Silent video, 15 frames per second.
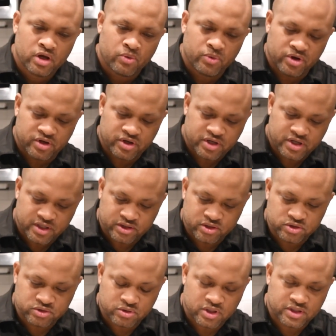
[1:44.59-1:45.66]
We're going to cut
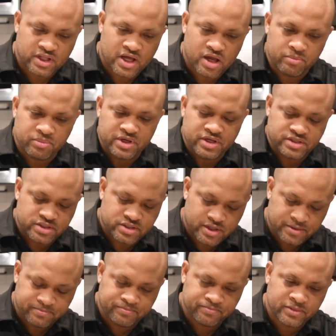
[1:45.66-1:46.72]
those lime pieces
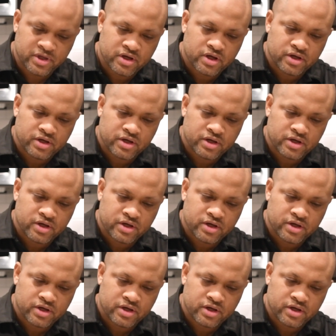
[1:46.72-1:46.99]
up.